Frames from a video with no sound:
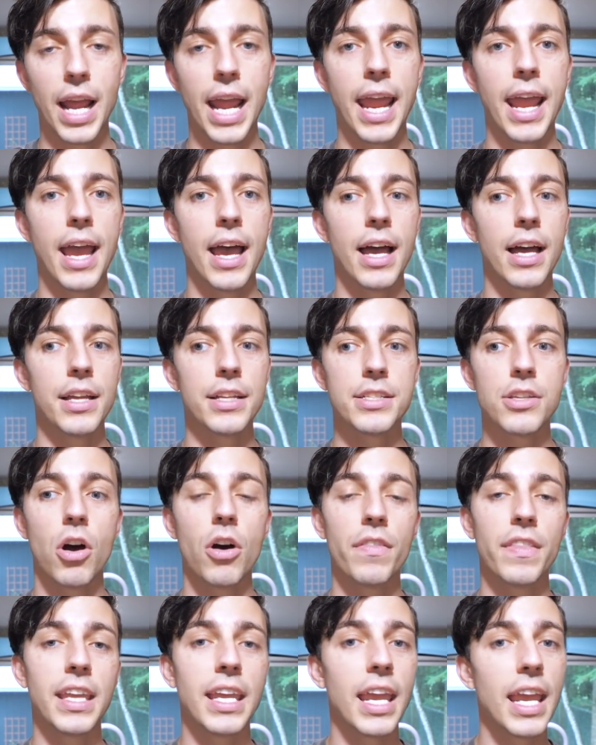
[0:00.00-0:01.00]
And
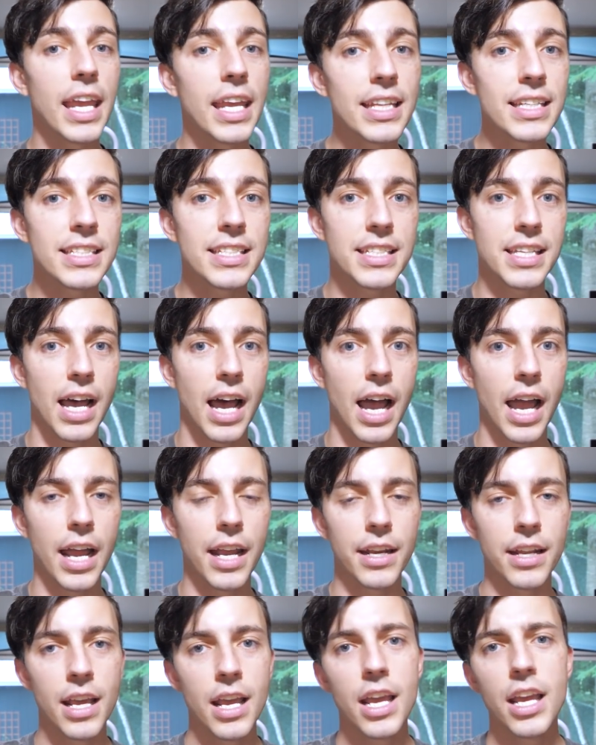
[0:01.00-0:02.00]
on the
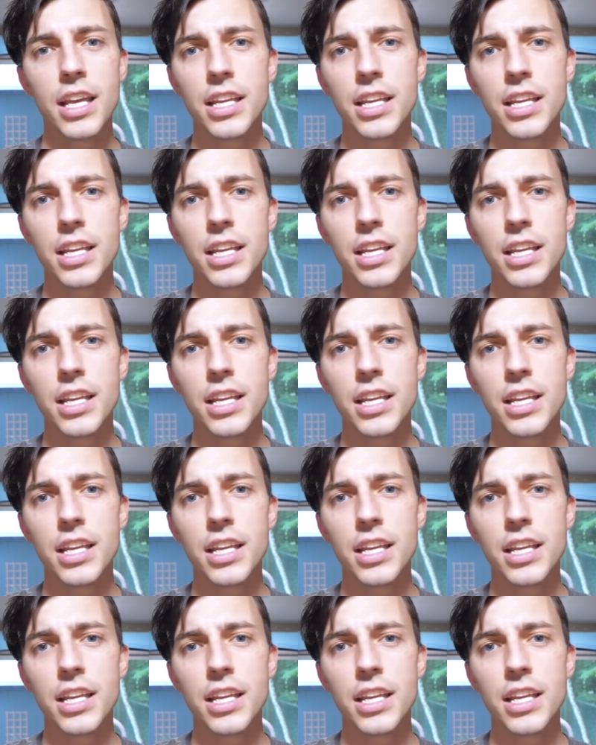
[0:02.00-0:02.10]
inside,